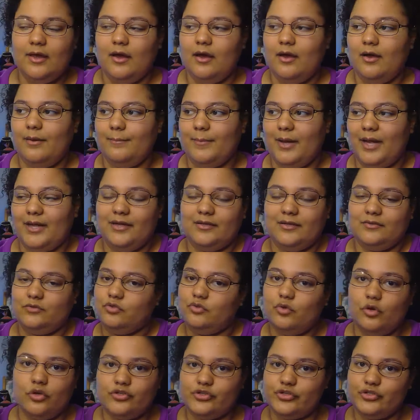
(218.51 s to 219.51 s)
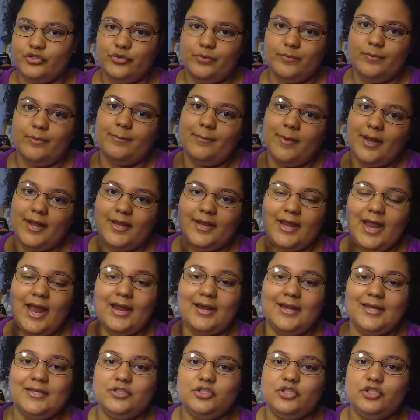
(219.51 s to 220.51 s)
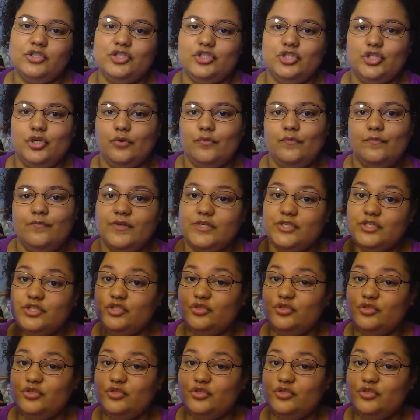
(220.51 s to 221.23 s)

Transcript: I also do with mine. I like to show